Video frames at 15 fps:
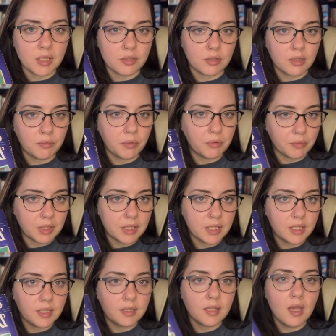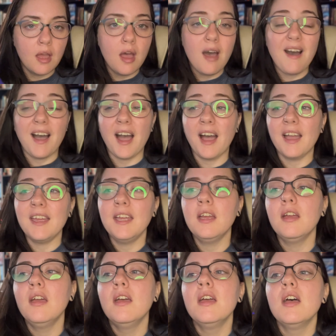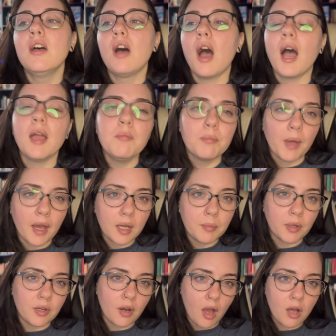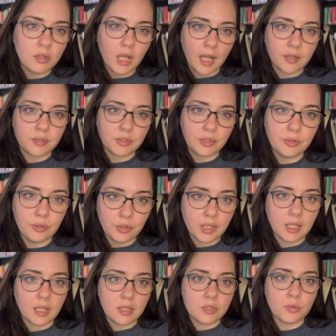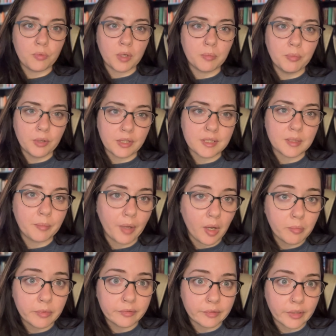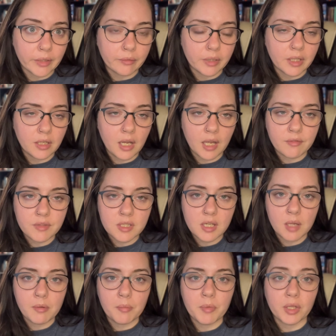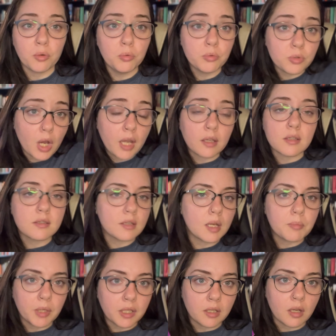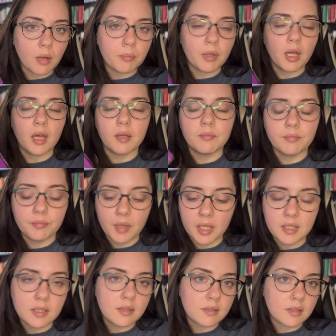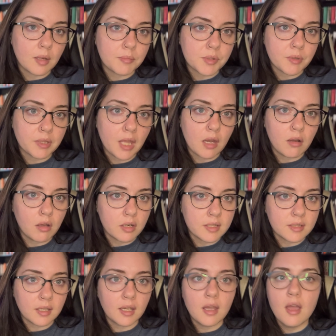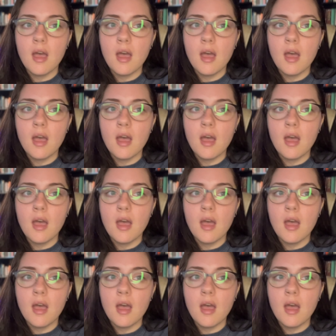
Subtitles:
sure that we read this. I'm bad about not actually looking into what a book is about before I read it half the time. I'm like, ooh, dragons, and I pick it up. I need to stop doing that, honestly.